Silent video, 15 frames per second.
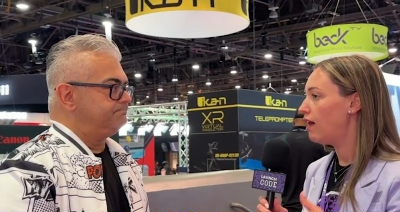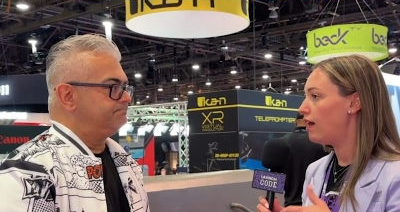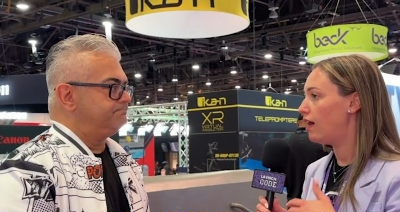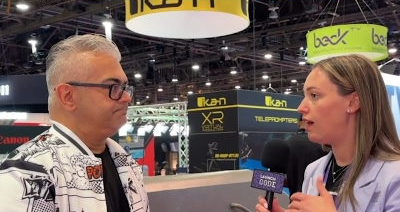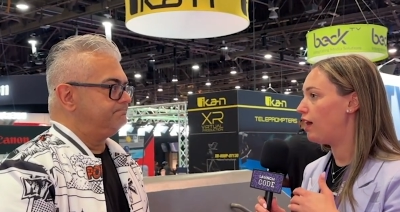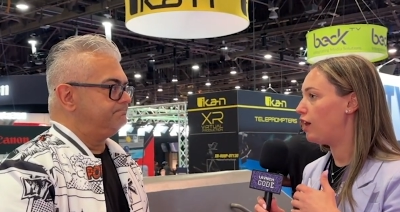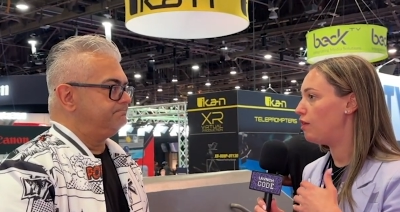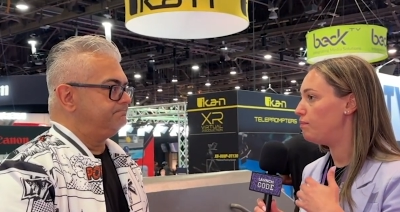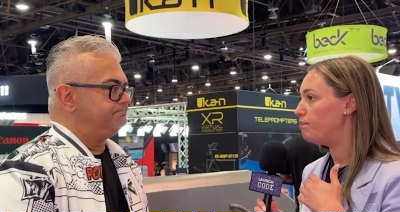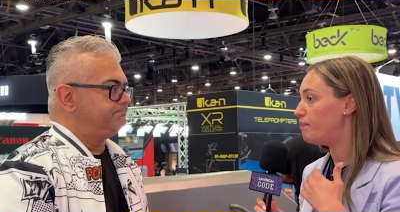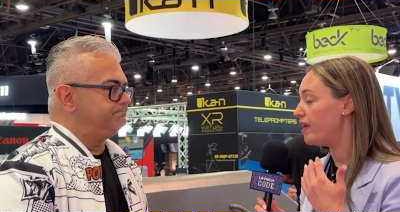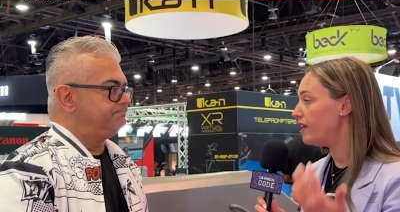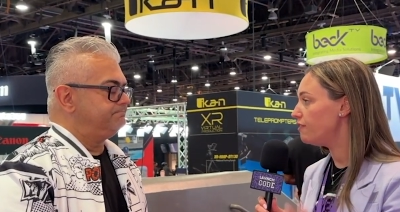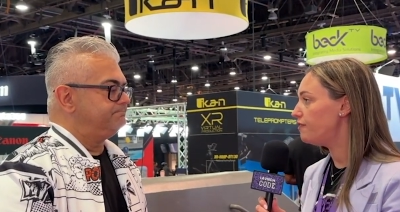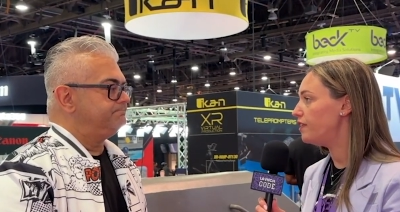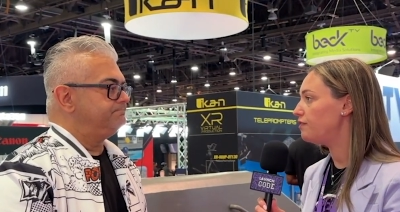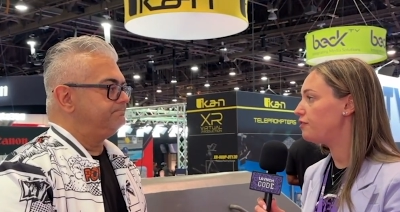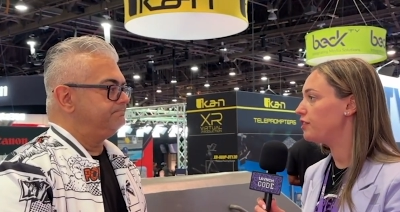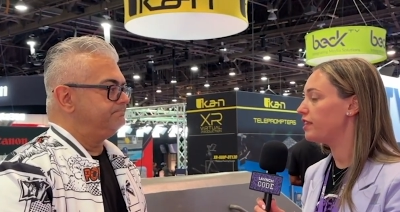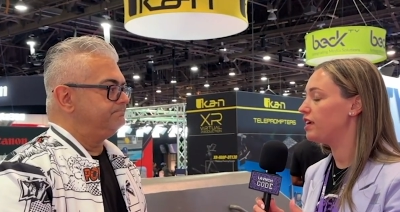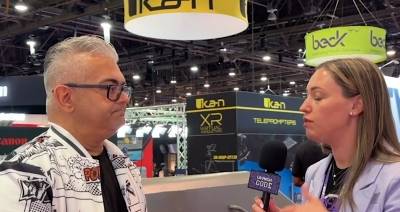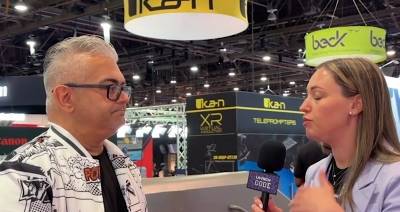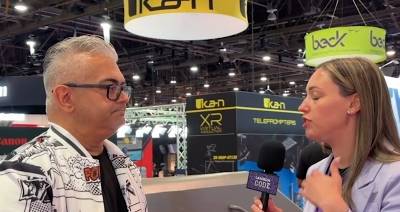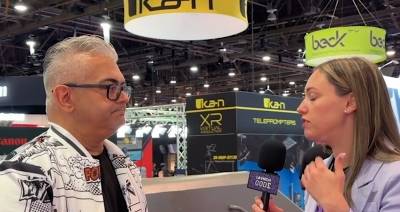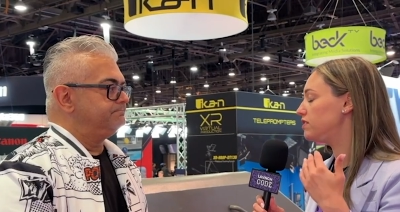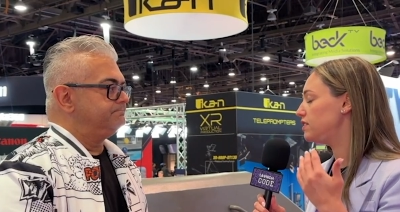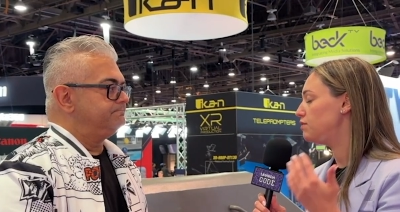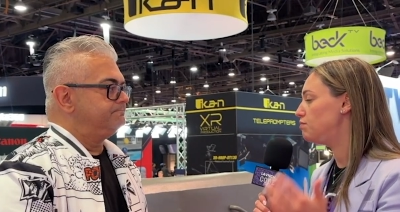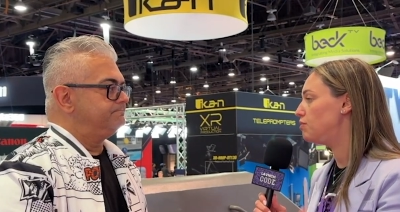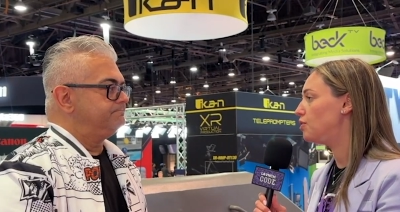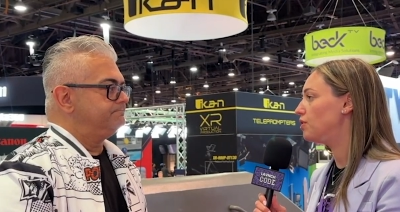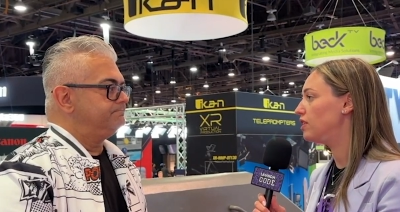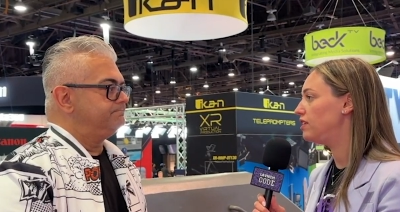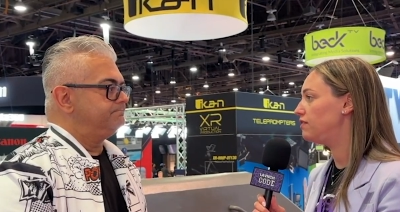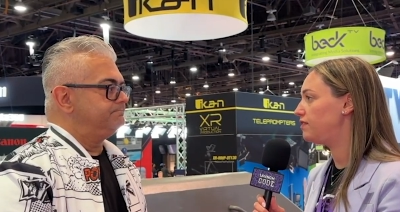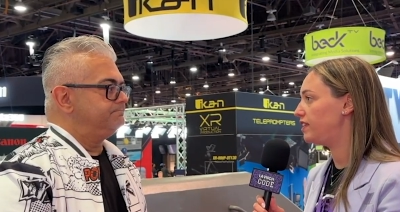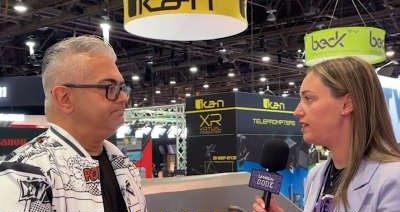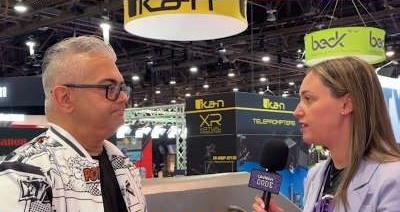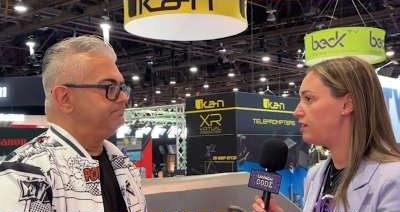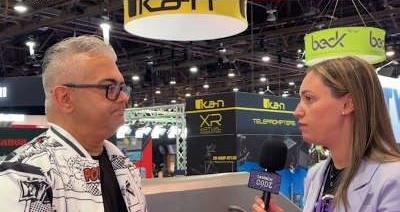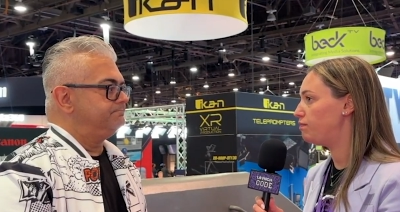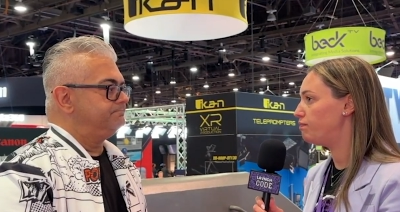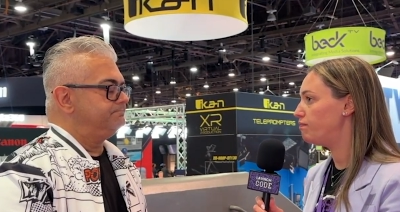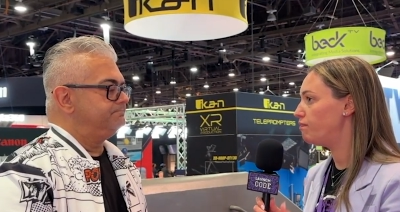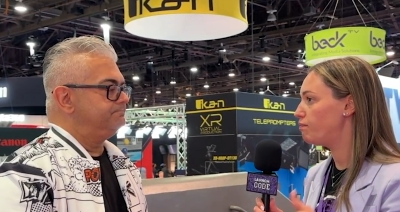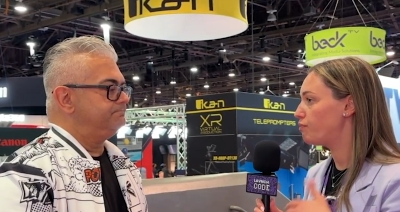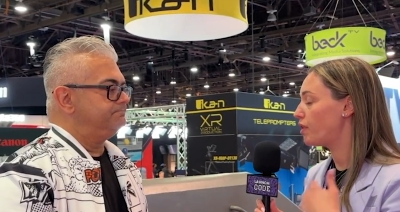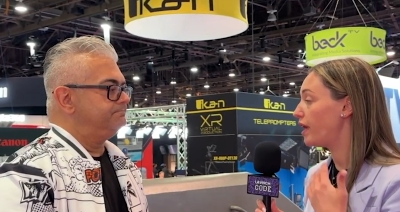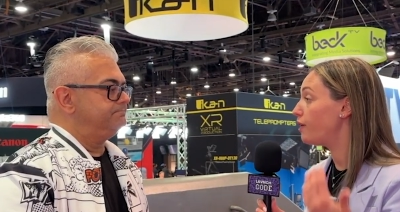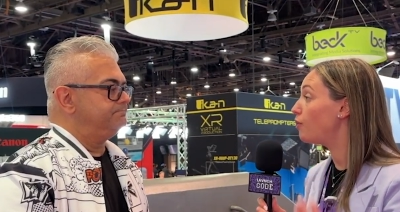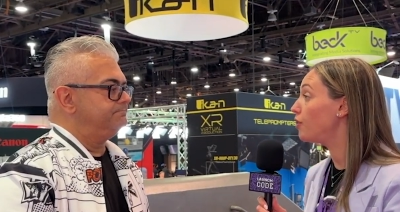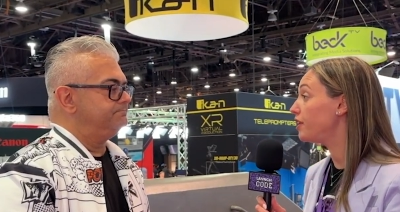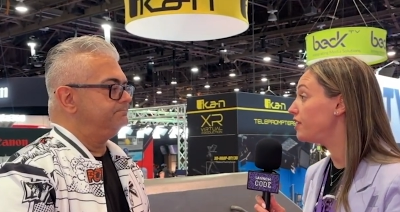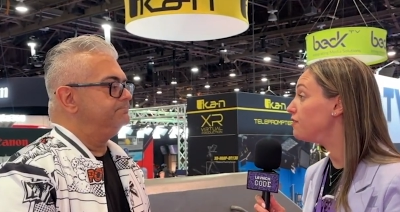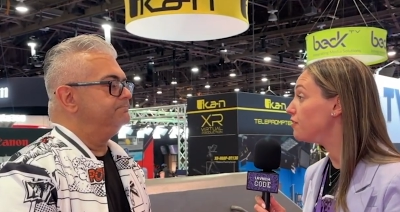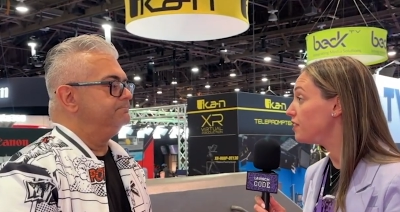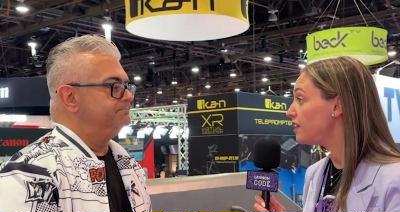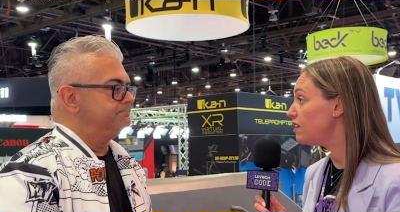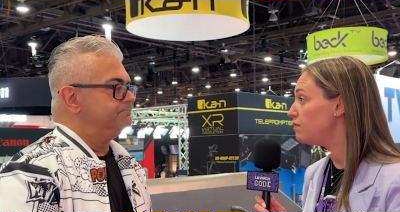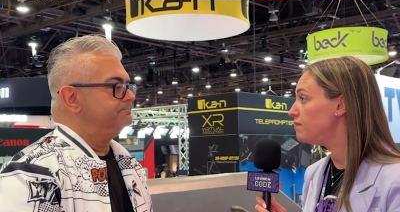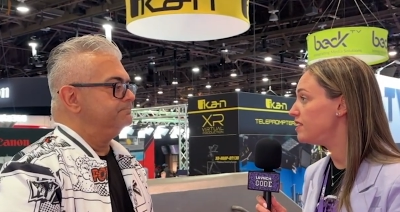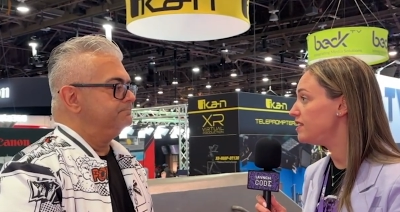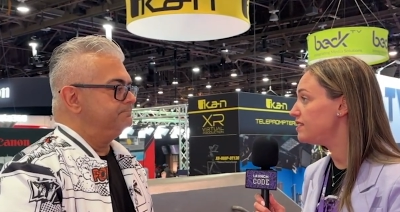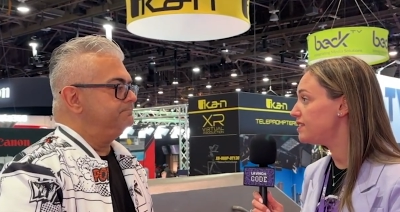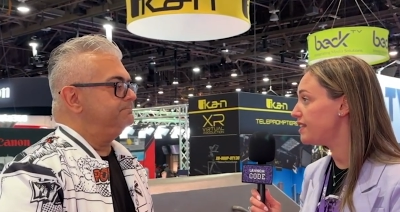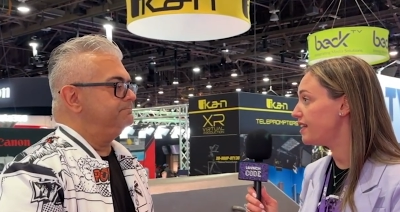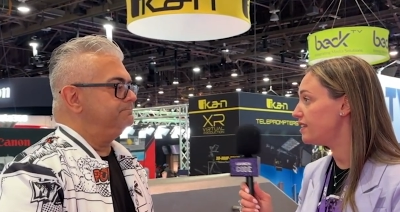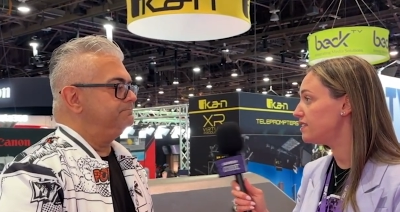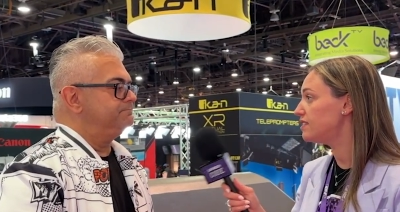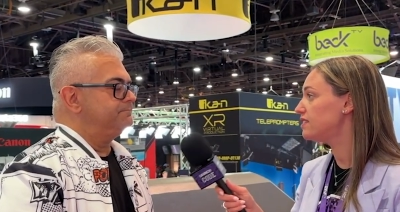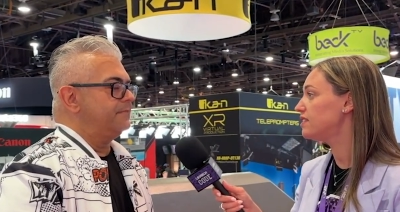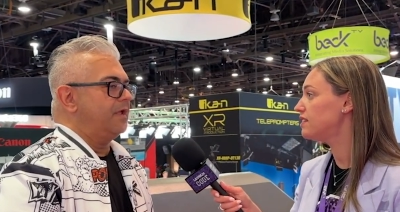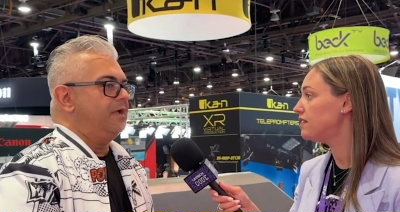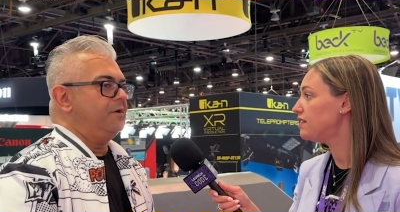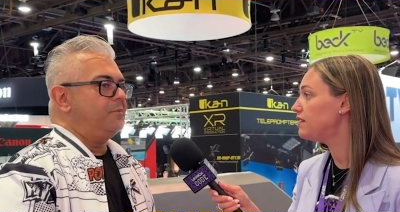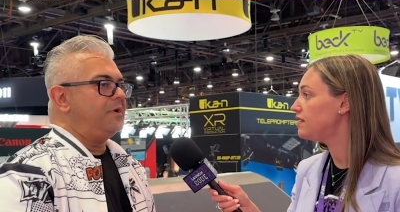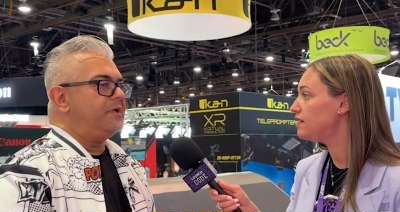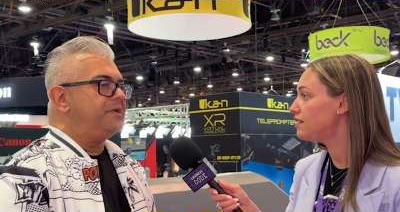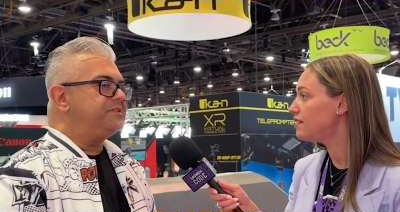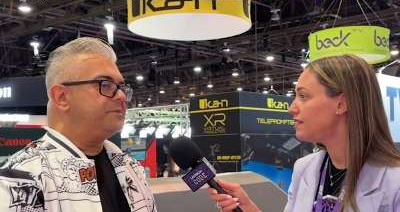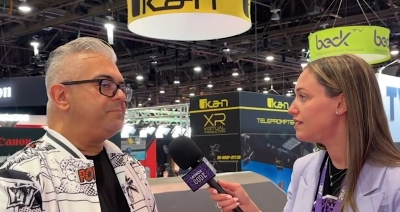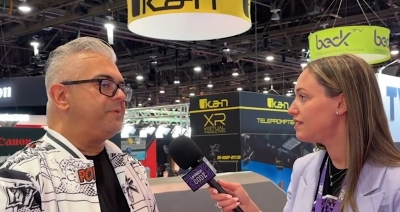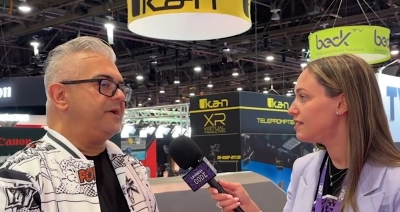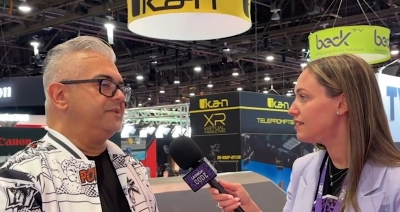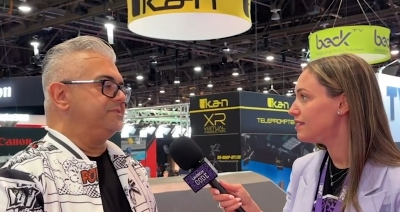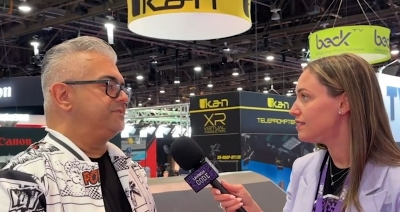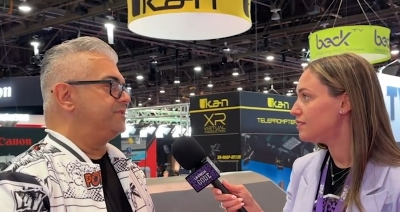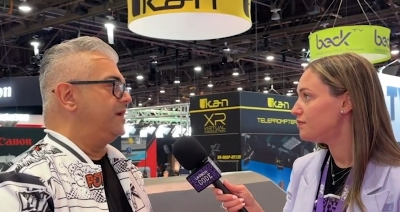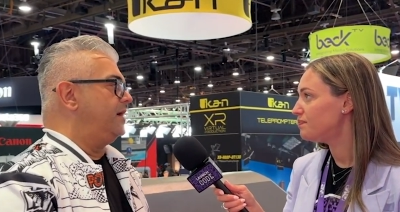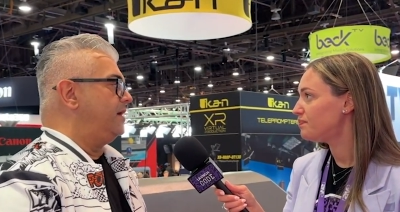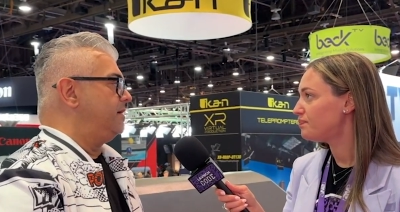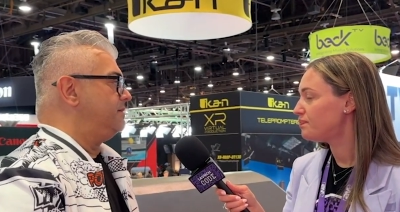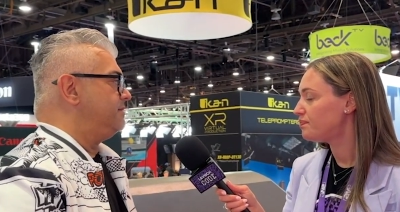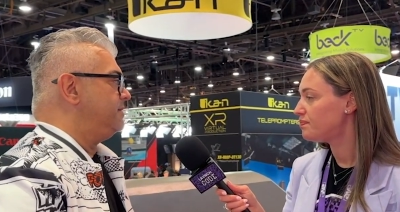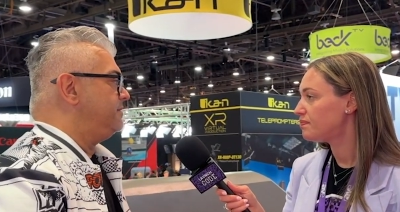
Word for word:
Speaker 1: um, benefit for them or is it more of a priority for them these days?
Speaker 2: Well, it depends. Uh,